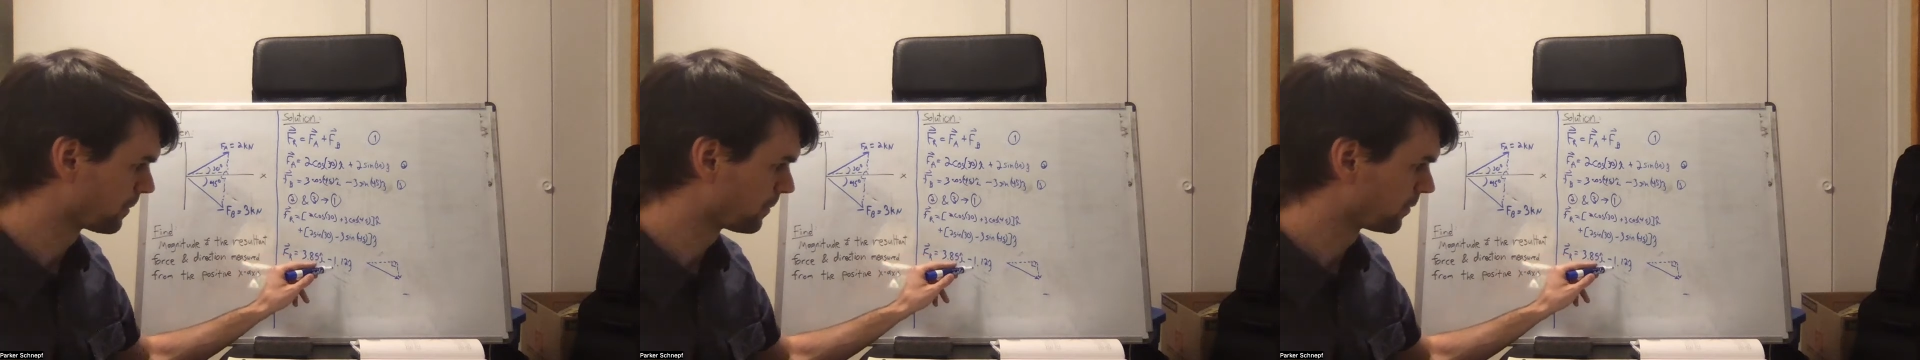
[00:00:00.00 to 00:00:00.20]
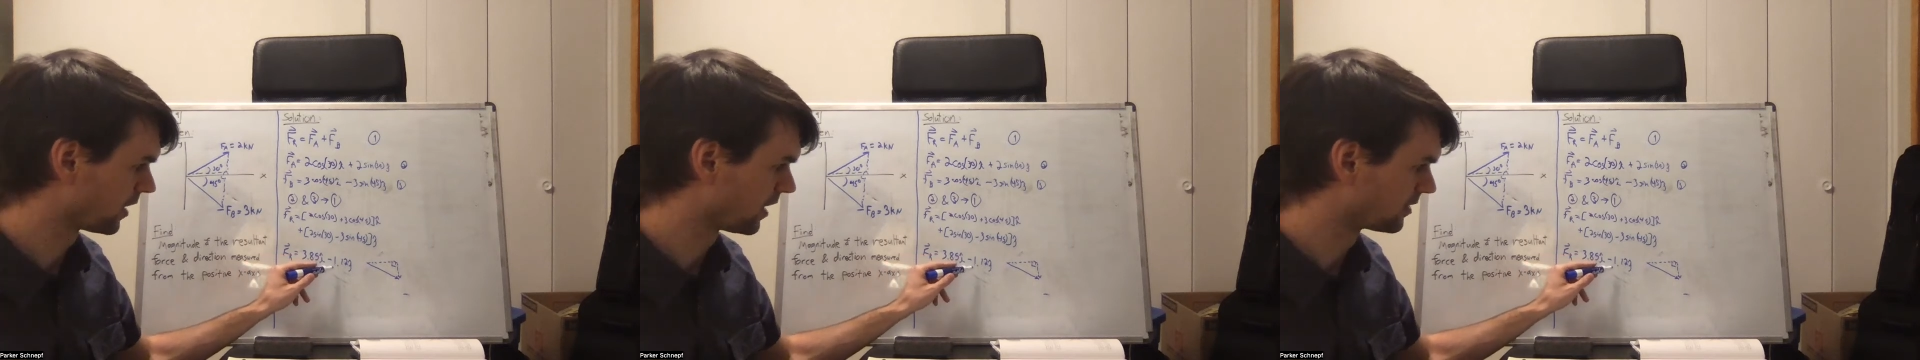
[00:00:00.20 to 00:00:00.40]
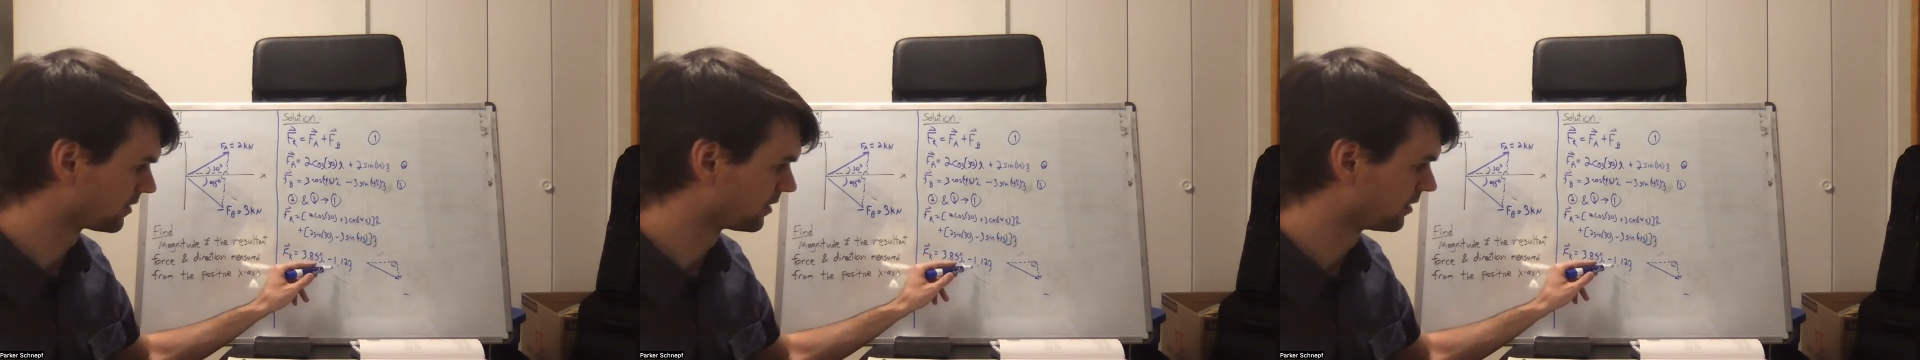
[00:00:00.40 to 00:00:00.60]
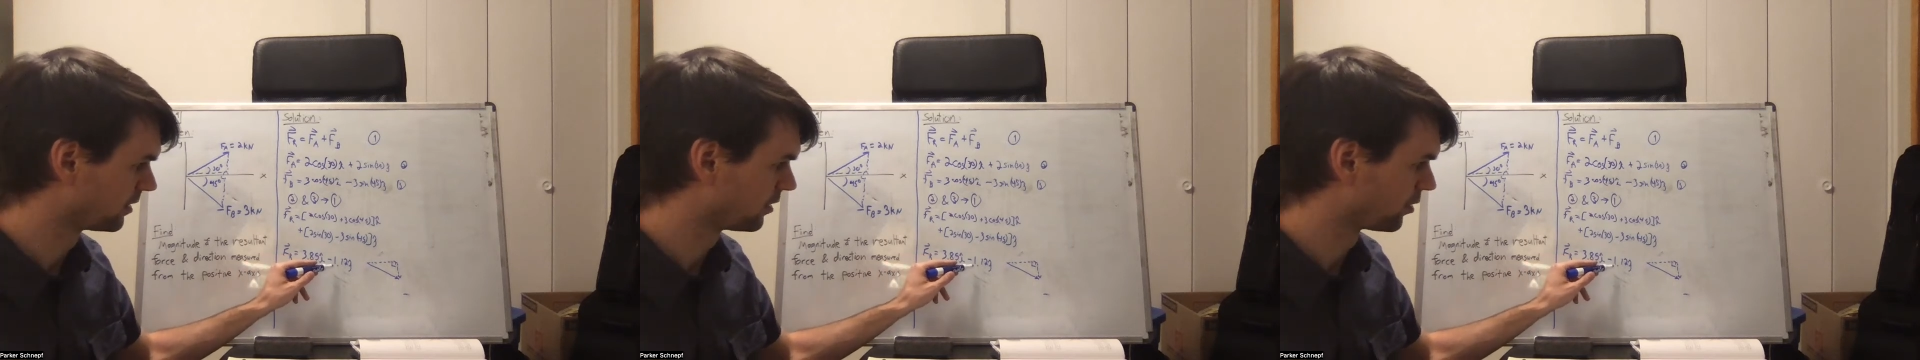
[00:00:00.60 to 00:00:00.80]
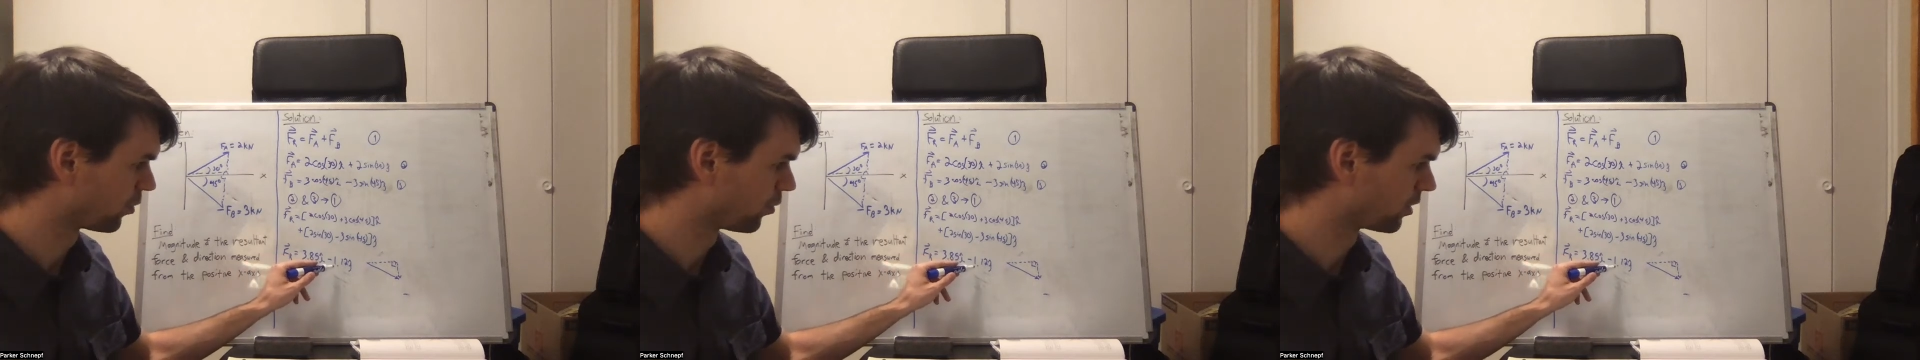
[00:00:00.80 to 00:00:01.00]
plus
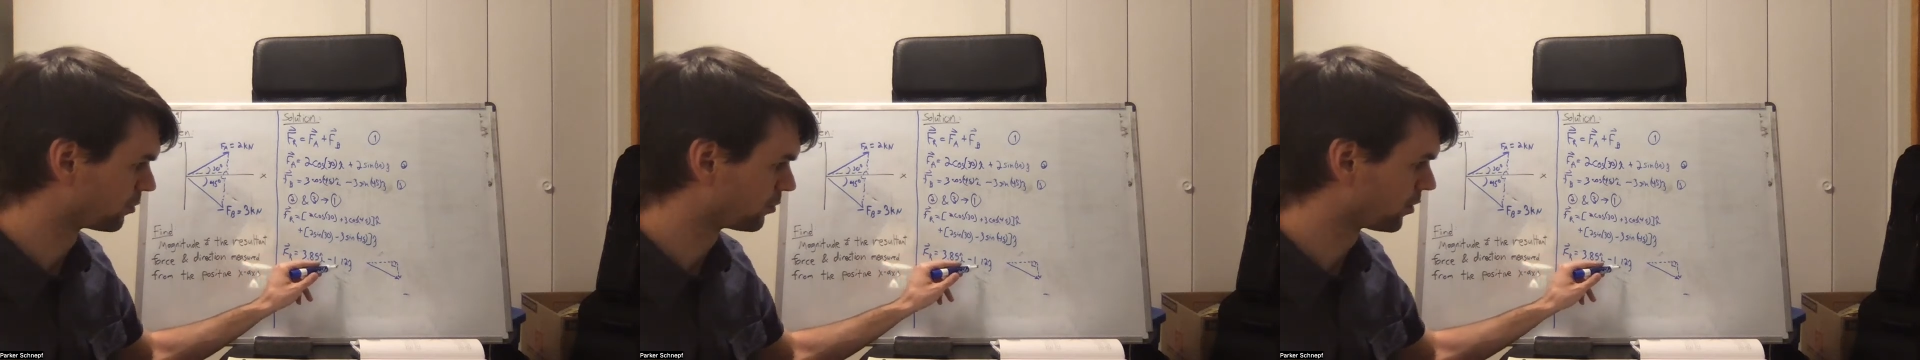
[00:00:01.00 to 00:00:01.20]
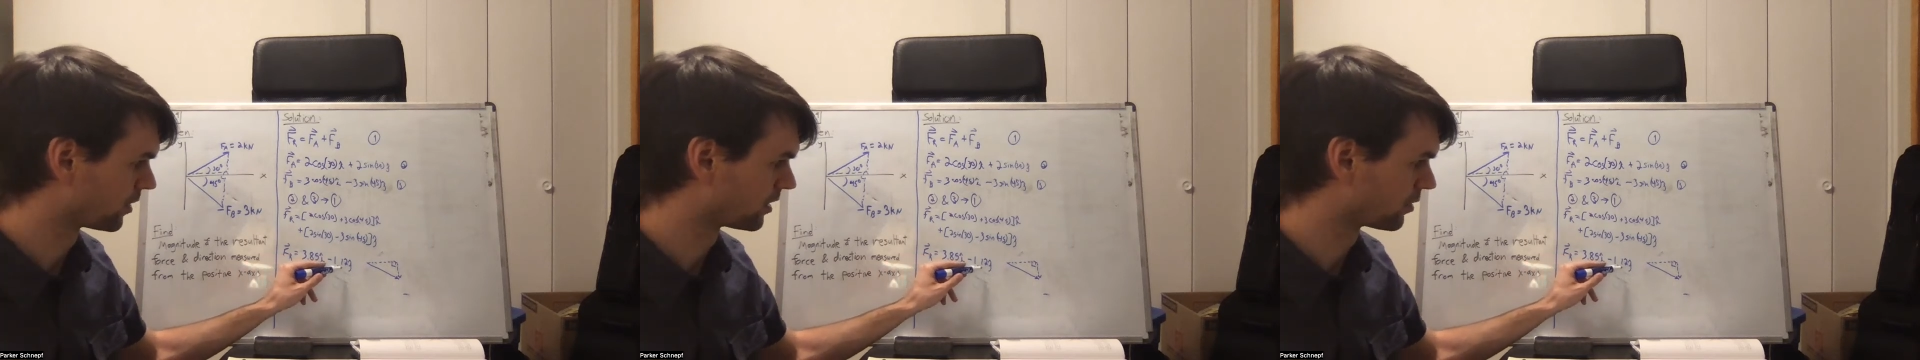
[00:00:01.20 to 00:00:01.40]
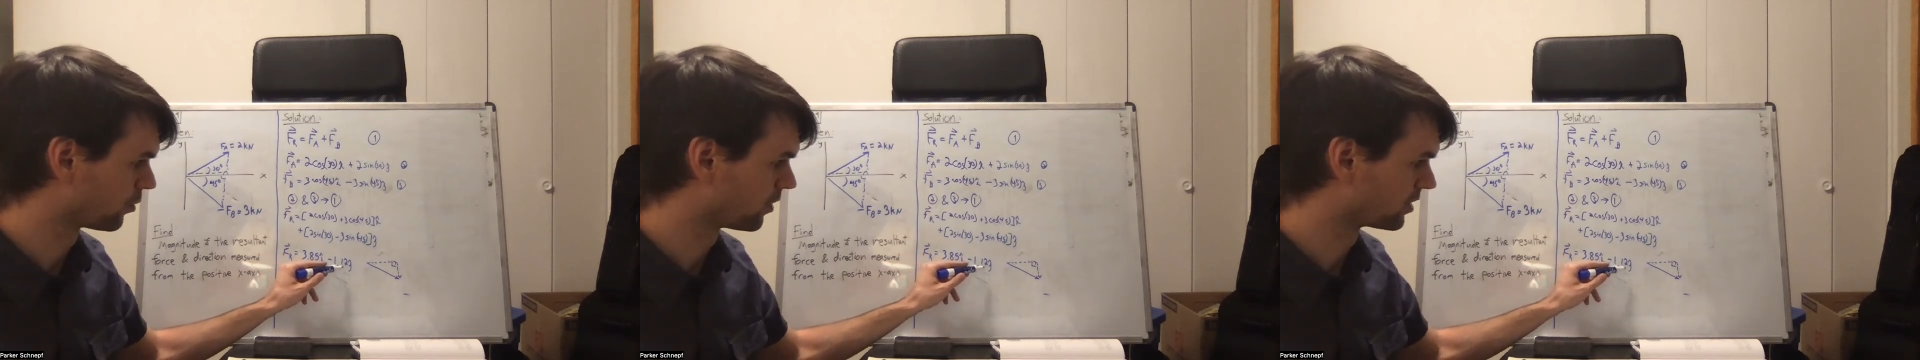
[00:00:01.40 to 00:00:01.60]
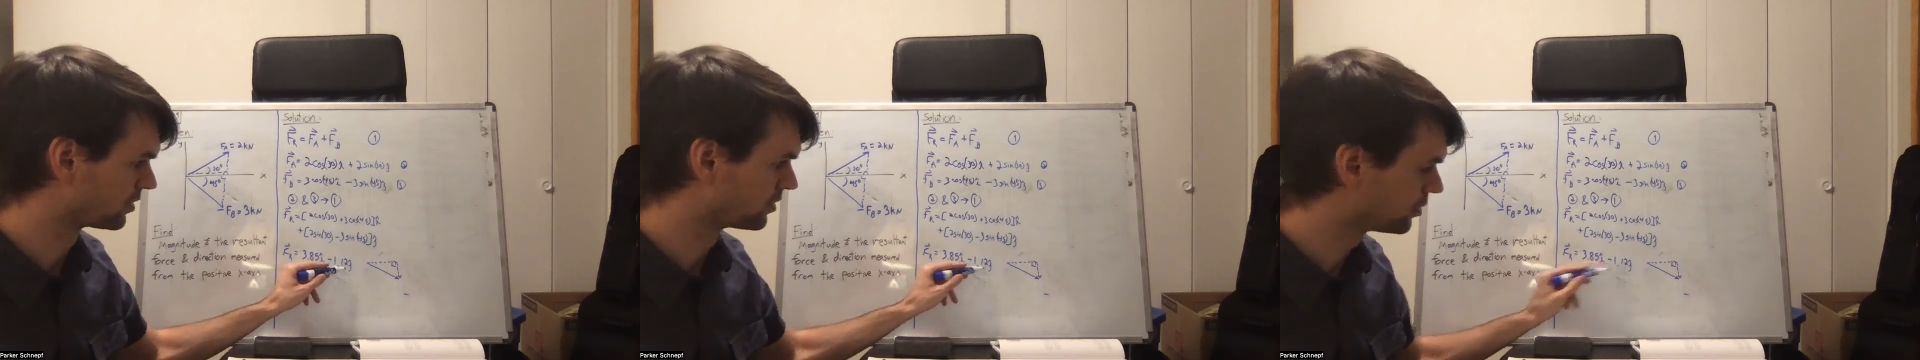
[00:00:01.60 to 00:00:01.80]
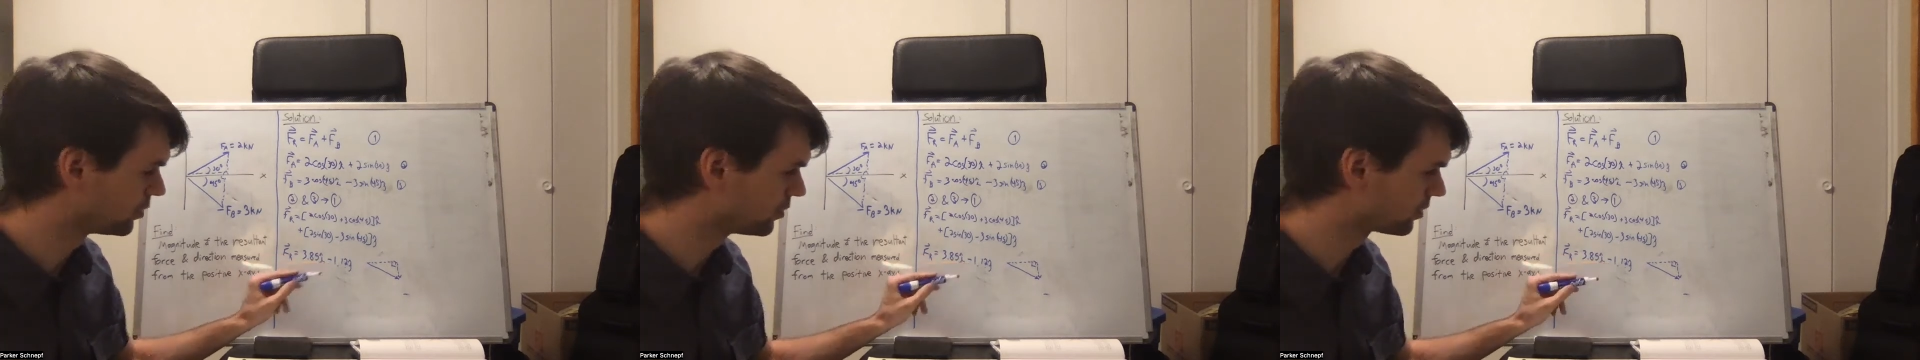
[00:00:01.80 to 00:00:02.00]

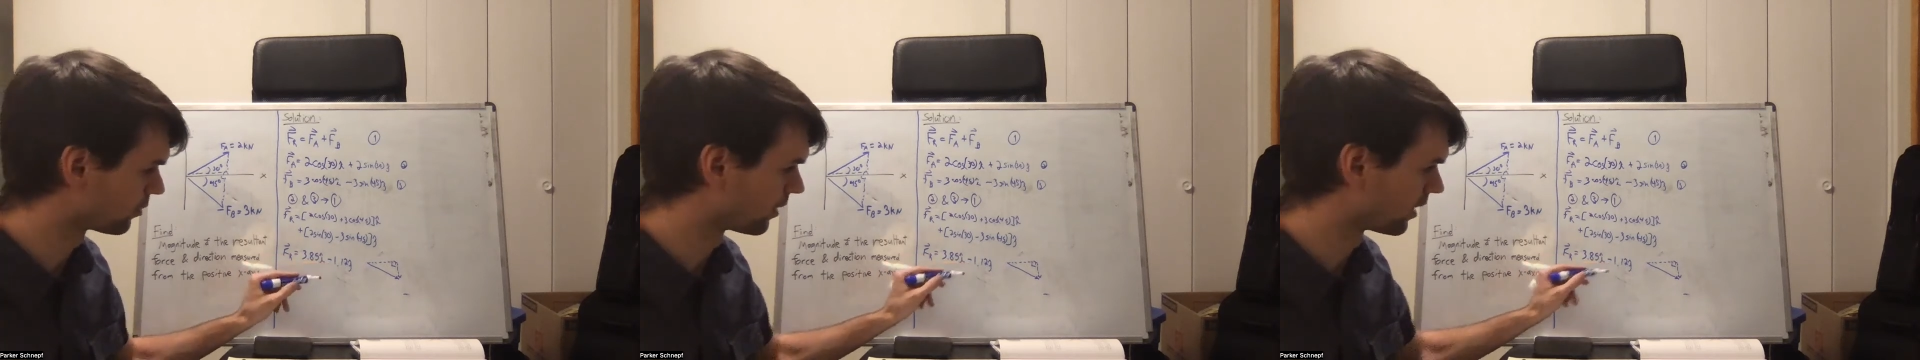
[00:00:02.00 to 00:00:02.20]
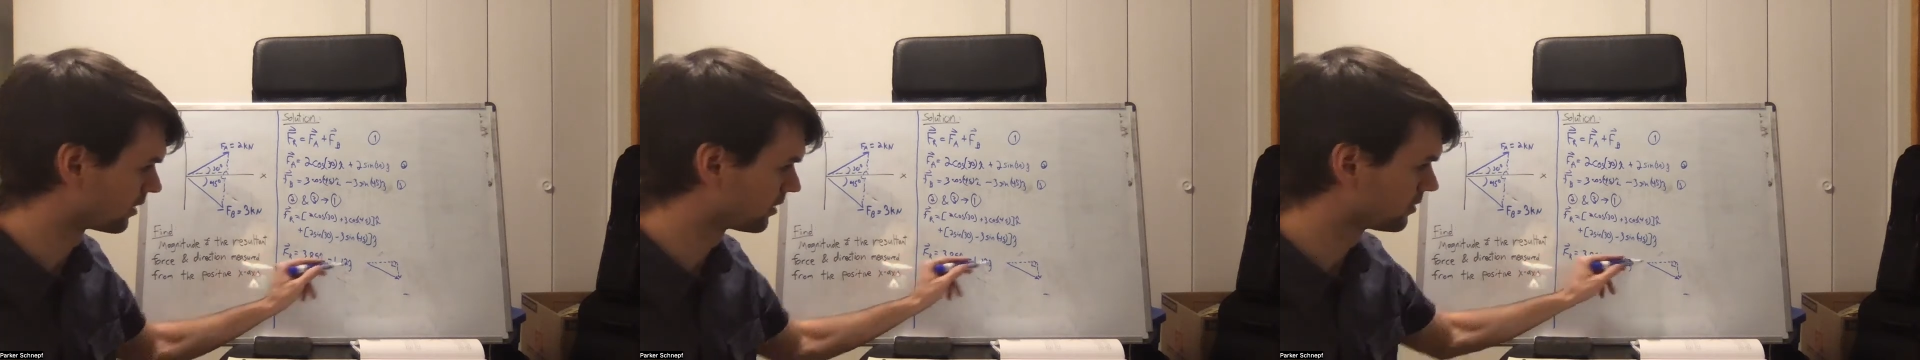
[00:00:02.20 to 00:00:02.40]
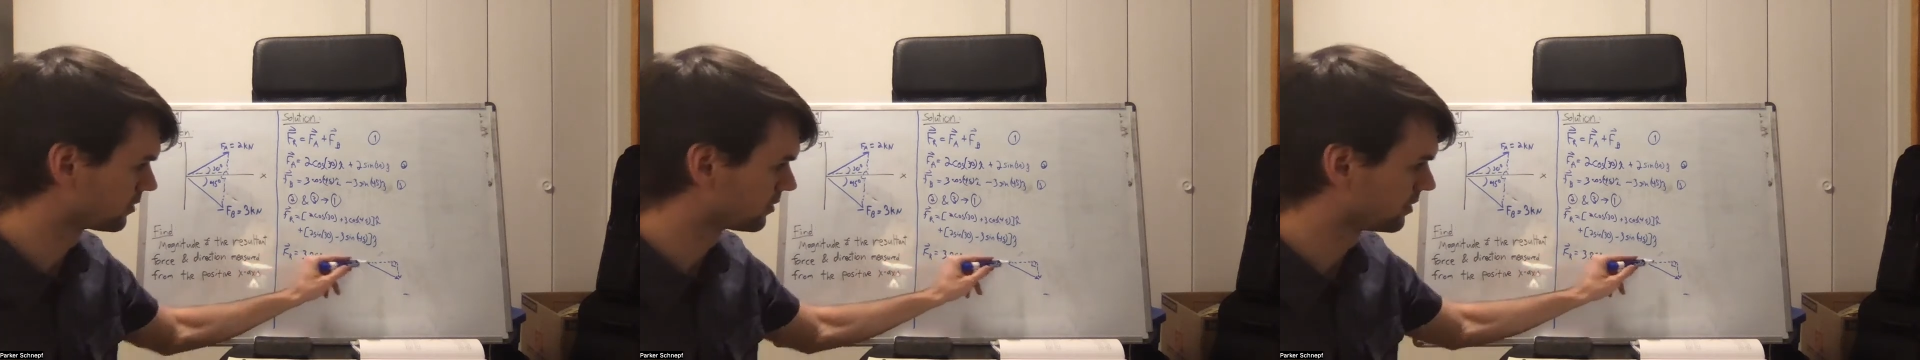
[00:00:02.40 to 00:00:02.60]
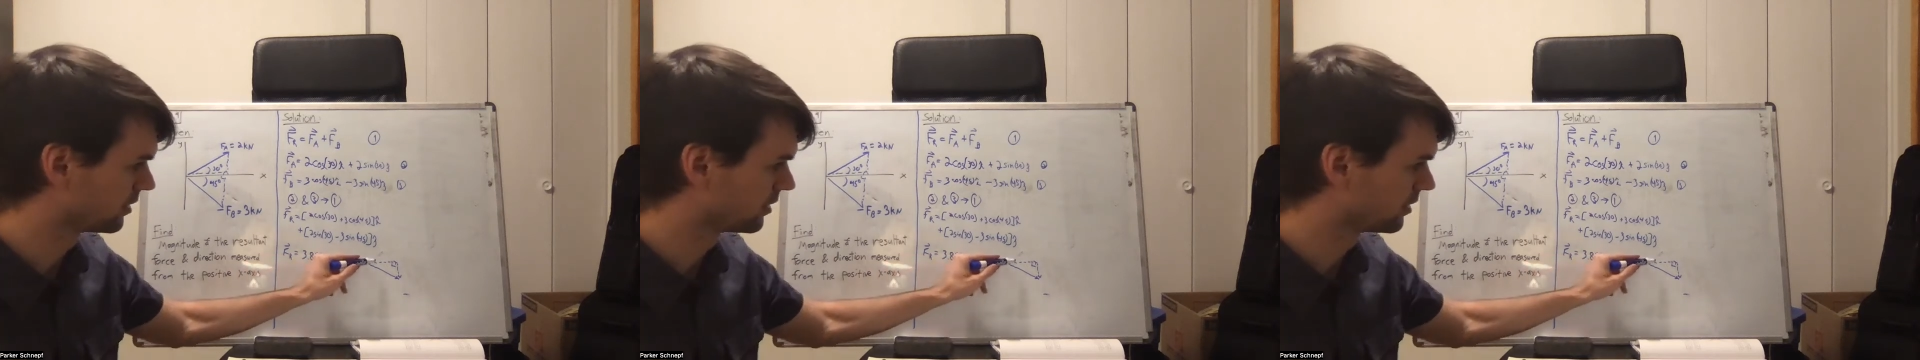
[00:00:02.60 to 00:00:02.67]
1.12 squared.